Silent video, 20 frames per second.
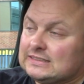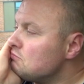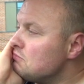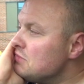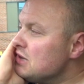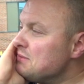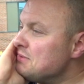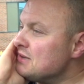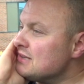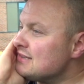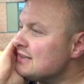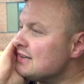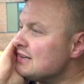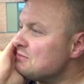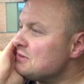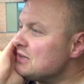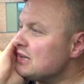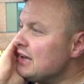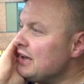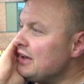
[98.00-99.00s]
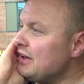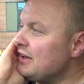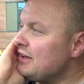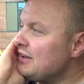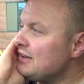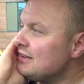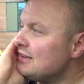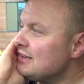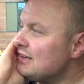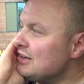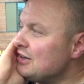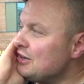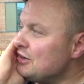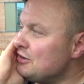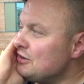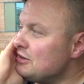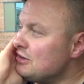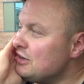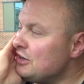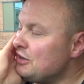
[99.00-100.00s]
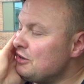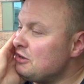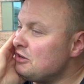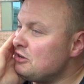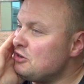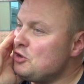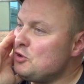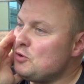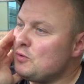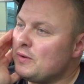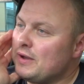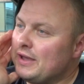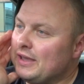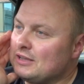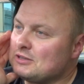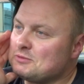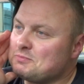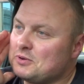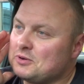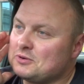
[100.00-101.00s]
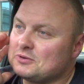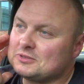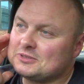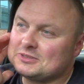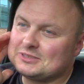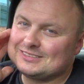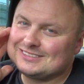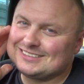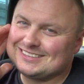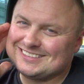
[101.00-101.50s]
Maybe it's time to get a new Xbox.